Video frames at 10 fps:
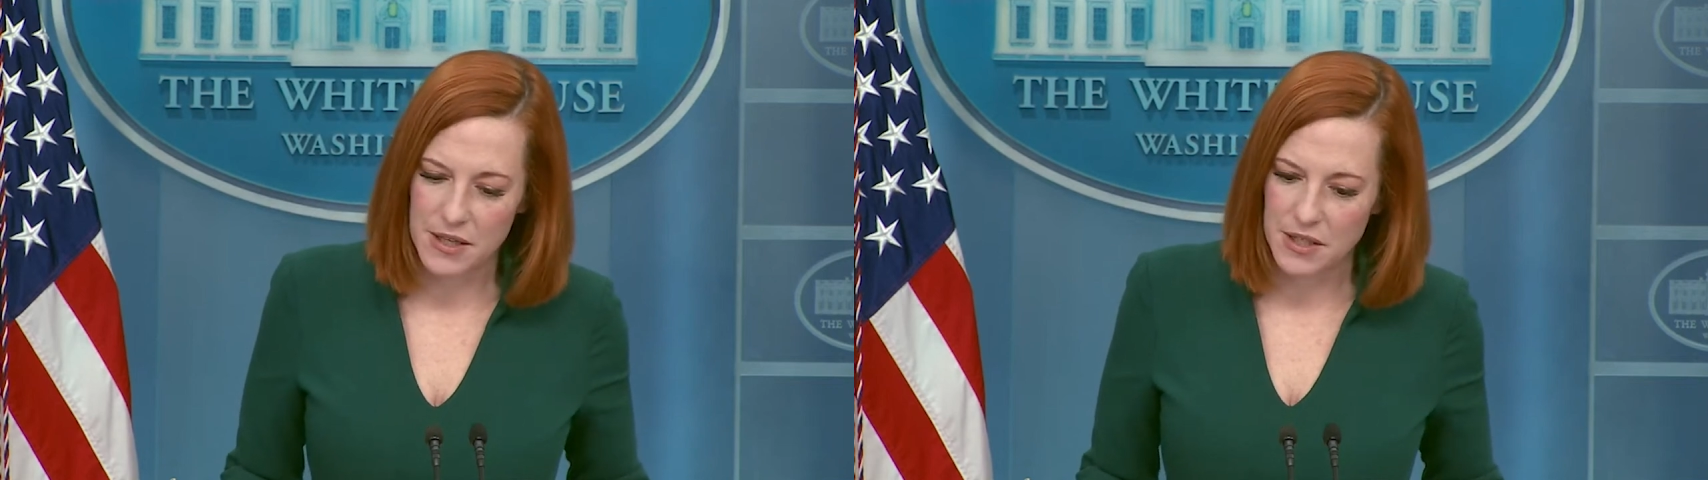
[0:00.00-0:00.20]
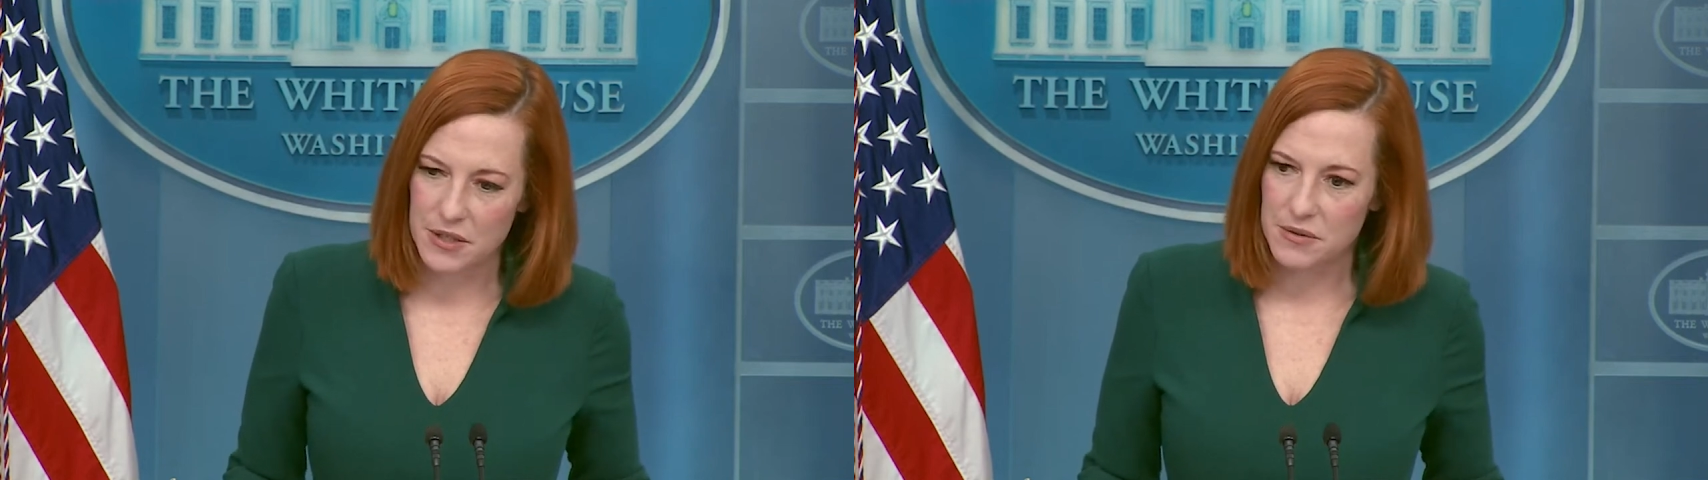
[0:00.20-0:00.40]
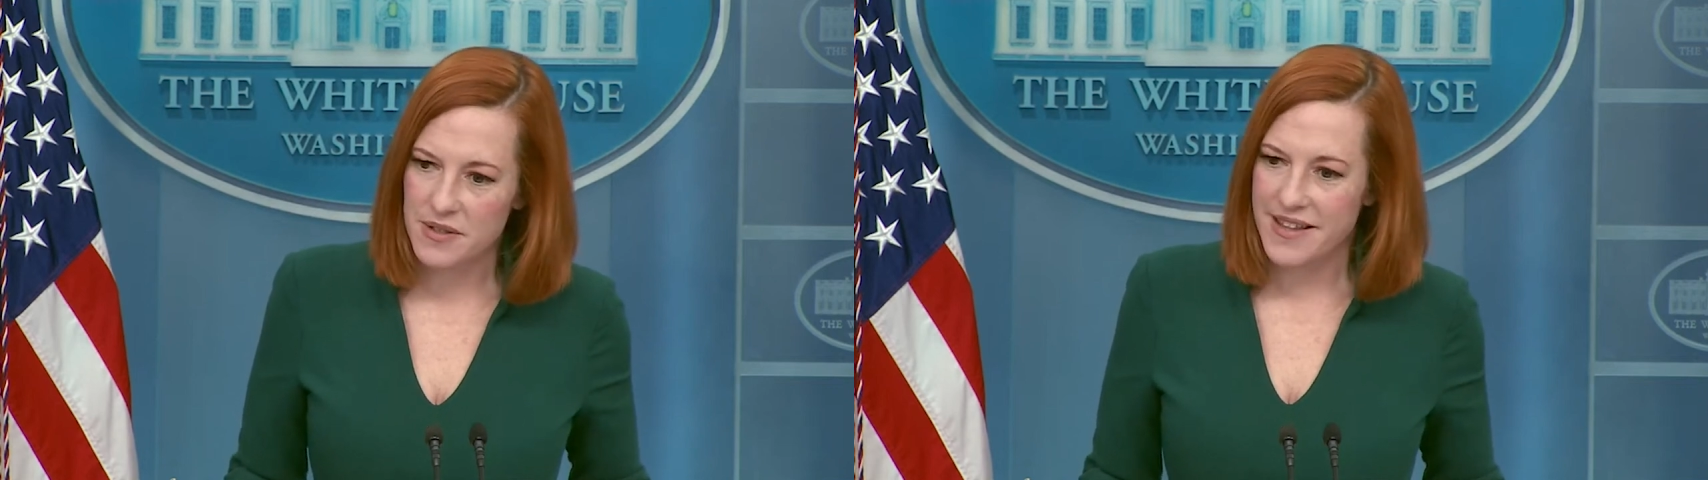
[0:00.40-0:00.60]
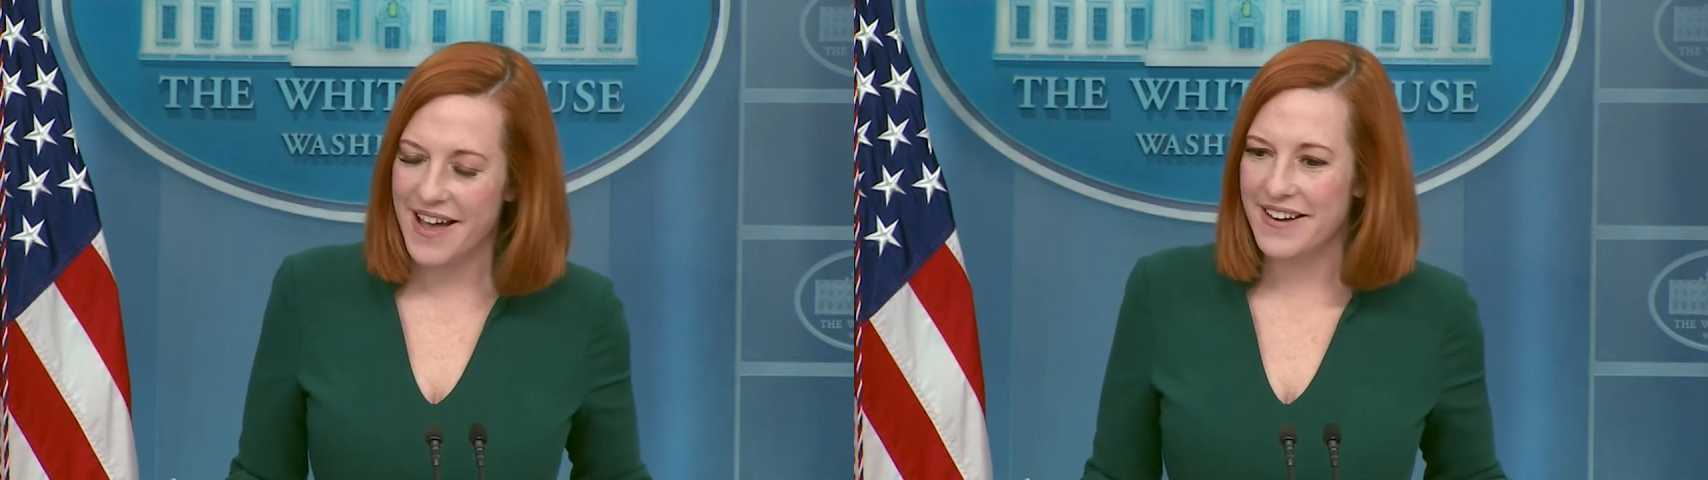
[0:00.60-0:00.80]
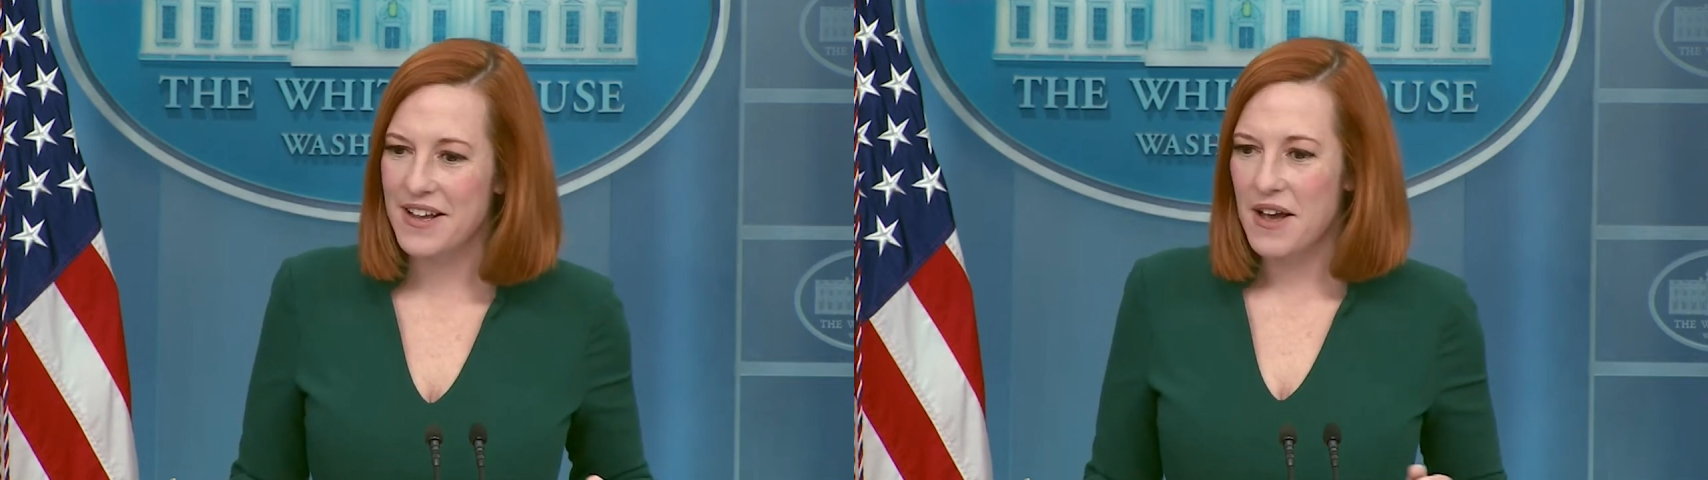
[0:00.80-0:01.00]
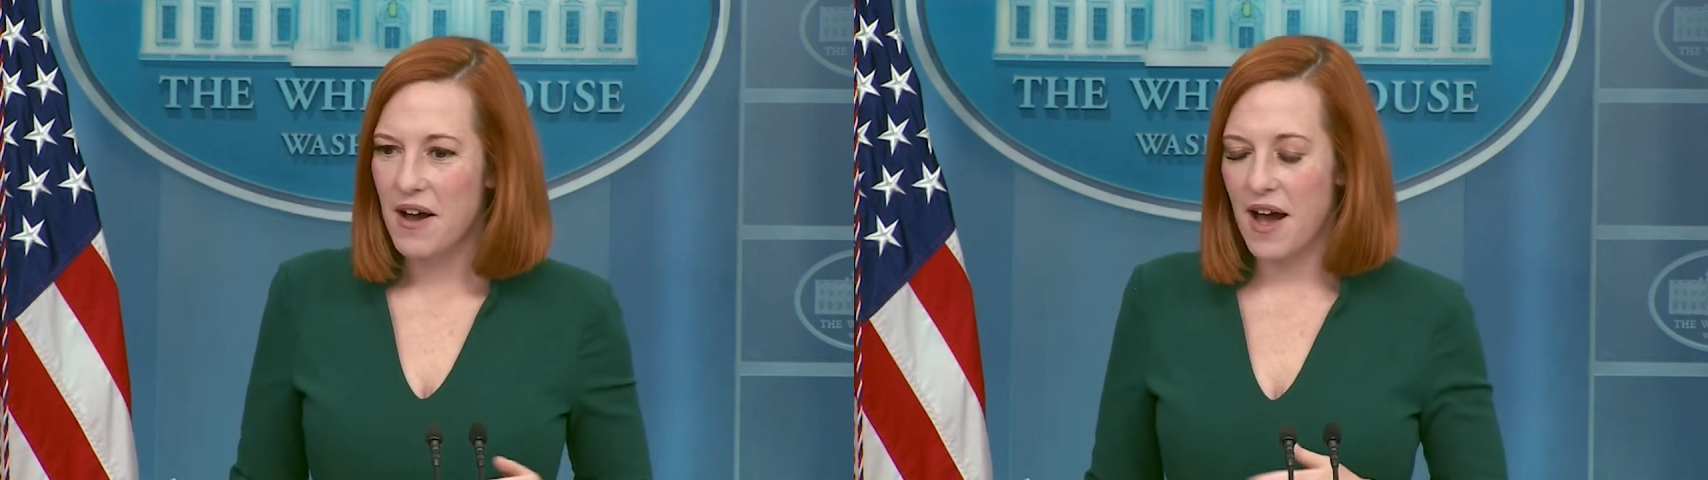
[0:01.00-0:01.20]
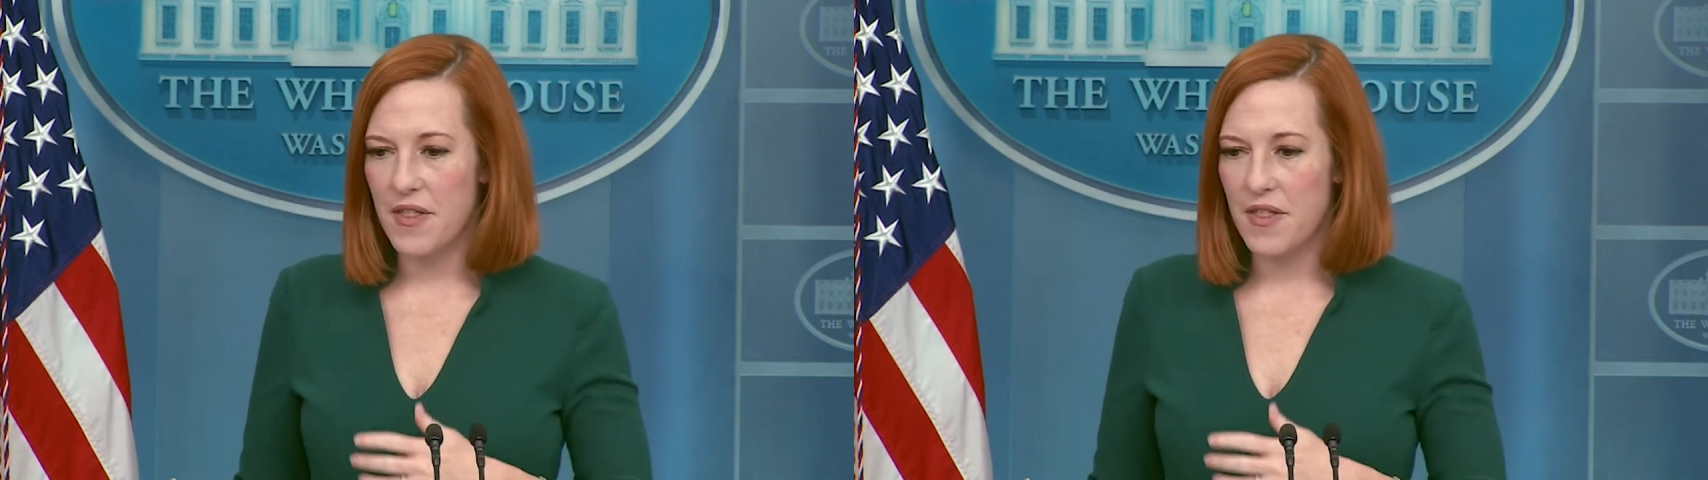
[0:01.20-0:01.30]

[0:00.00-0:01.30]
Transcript: you that uh,